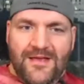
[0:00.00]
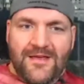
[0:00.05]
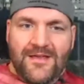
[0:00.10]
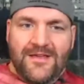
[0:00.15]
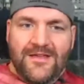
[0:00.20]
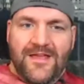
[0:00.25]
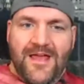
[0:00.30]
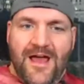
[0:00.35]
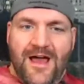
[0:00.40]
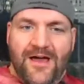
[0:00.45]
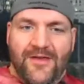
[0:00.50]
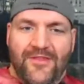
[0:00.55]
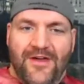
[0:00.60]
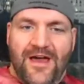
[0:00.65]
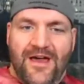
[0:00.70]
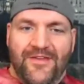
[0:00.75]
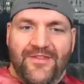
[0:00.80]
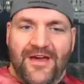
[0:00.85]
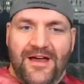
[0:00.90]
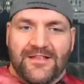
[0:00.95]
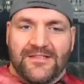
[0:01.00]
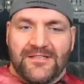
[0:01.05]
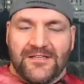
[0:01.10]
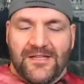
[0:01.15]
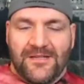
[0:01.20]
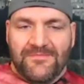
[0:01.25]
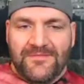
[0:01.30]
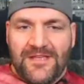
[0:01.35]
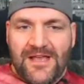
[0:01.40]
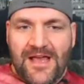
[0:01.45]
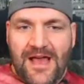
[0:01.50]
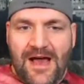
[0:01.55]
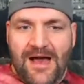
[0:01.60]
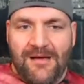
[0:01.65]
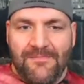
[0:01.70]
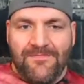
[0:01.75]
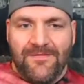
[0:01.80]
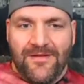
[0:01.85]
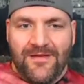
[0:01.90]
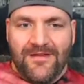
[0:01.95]
Yeah, that seemed to
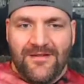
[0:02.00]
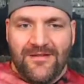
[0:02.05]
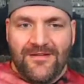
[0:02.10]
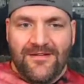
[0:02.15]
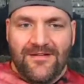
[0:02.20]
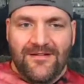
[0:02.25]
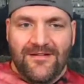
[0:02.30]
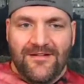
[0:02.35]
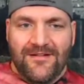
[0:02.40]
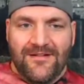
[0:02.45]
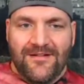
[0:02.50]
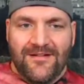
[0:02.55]
happen